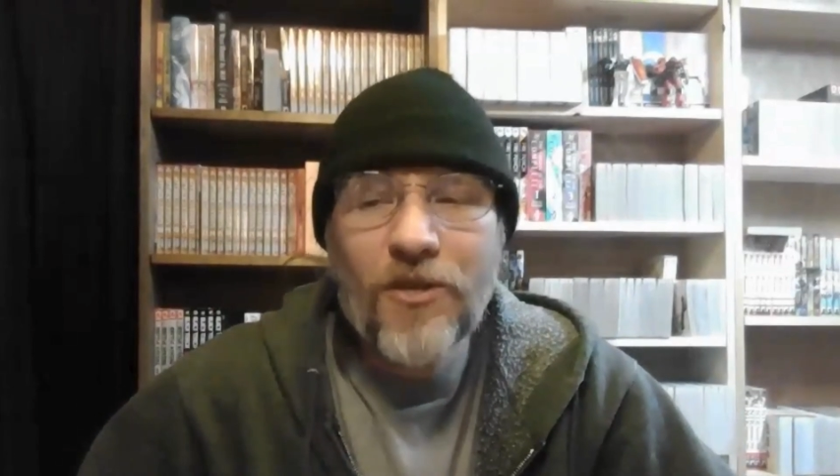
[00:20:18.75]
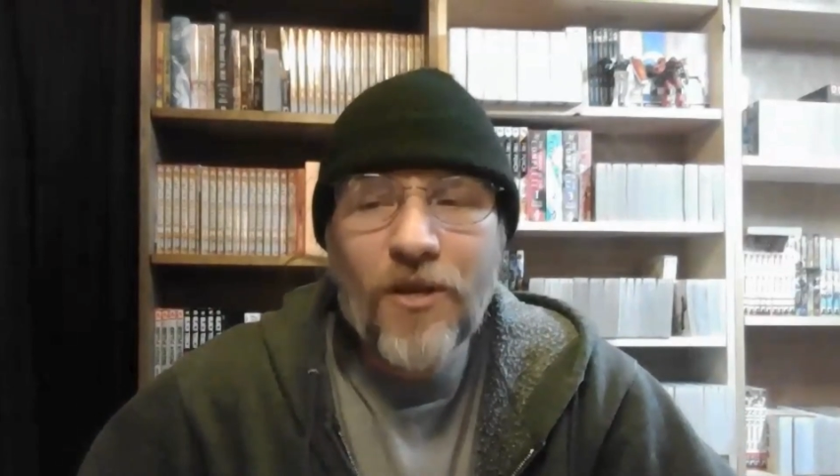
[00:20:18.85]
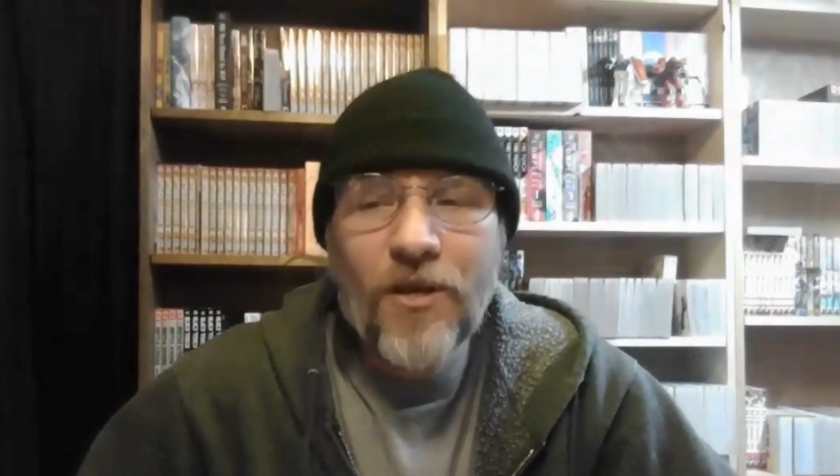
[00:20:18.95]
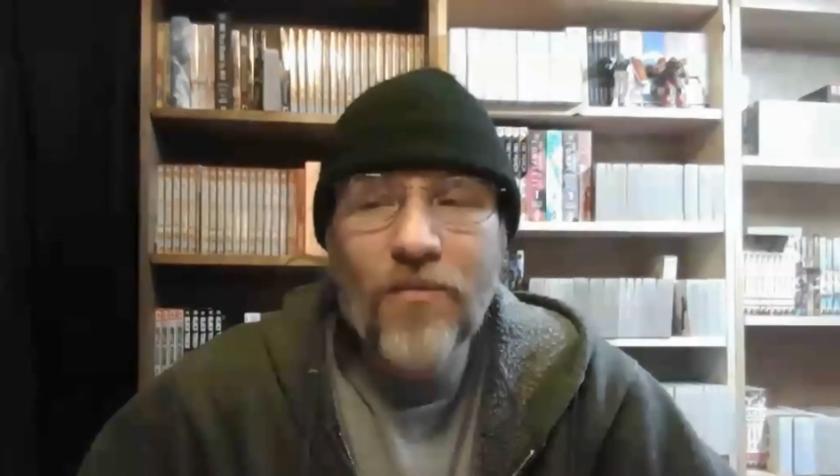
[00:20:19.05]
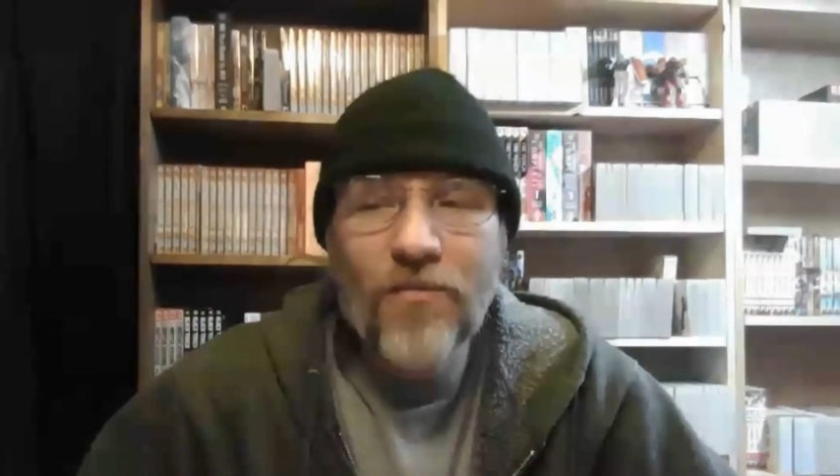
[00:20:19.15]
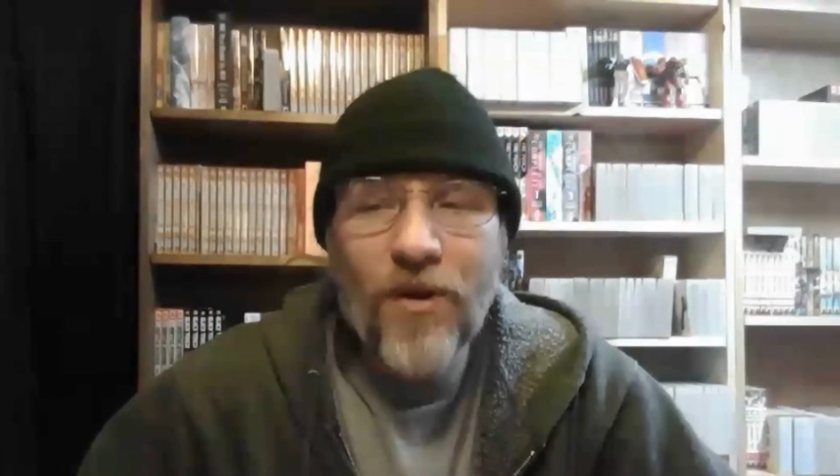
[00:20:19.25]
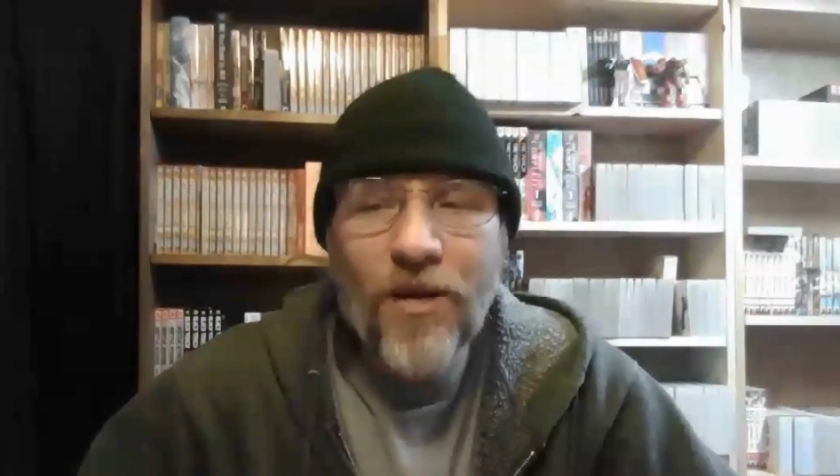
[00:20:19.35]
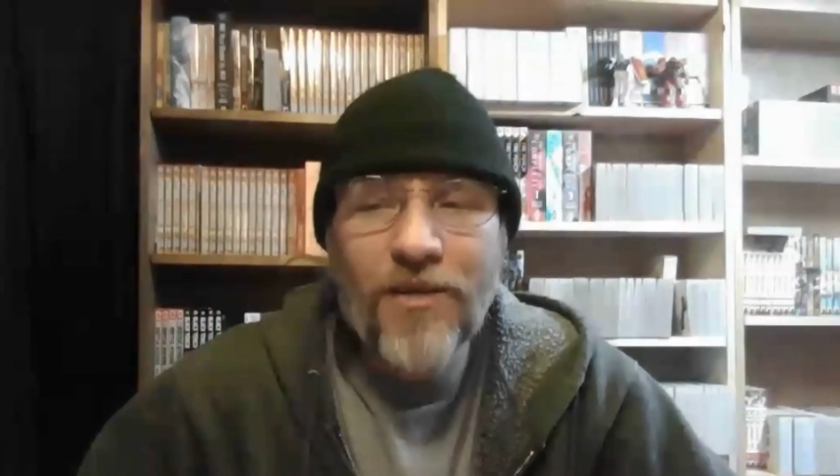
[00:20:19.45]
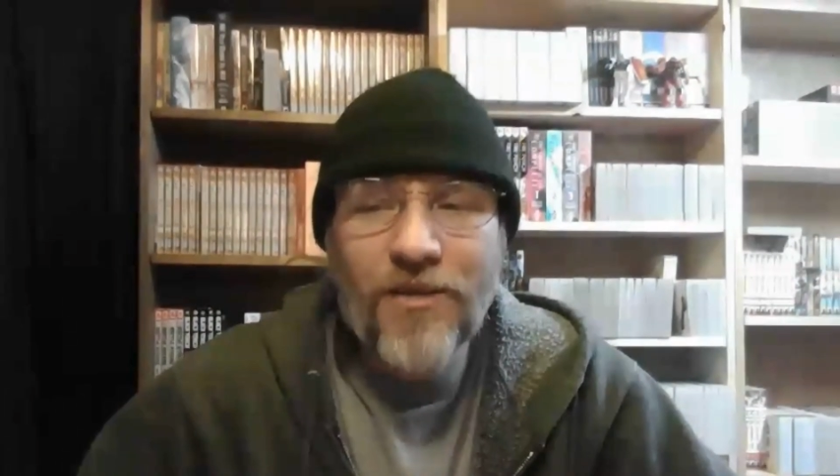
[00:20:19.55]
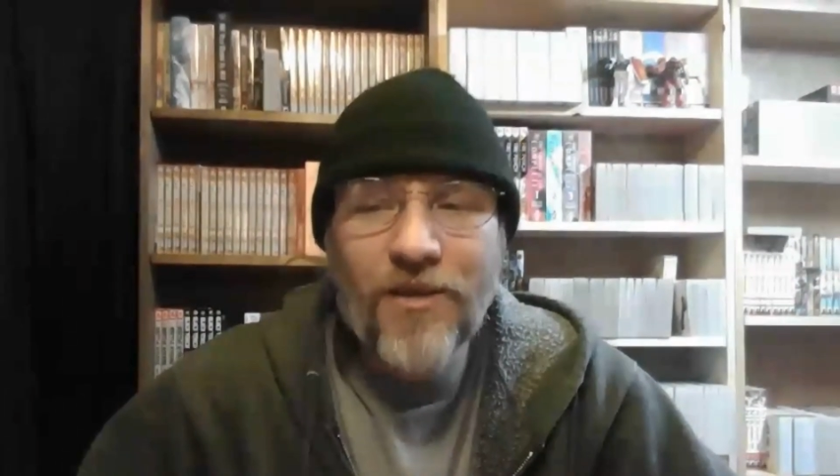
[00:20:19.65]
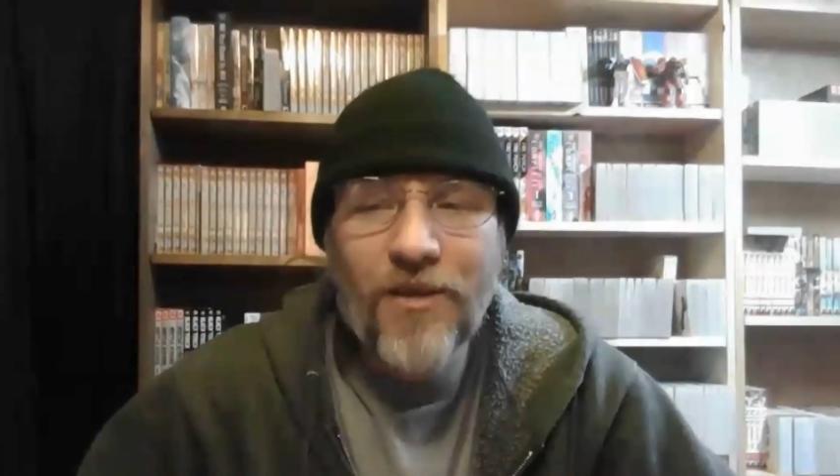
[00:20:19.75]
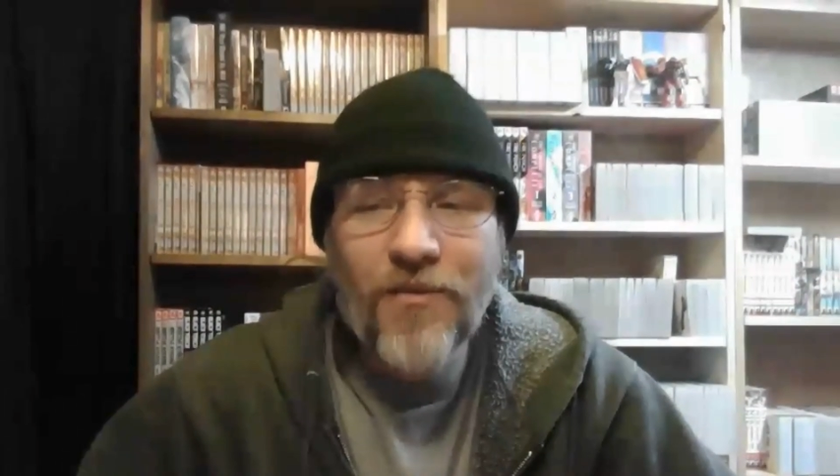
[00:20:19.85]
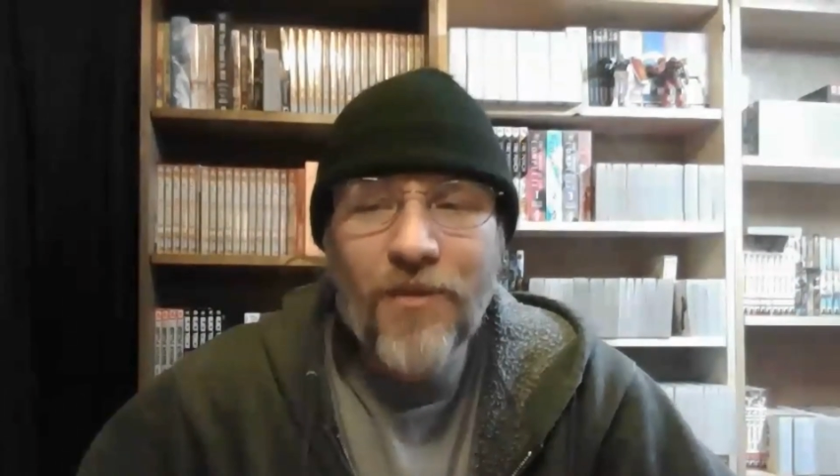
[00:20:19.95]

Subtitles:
of Right Stuff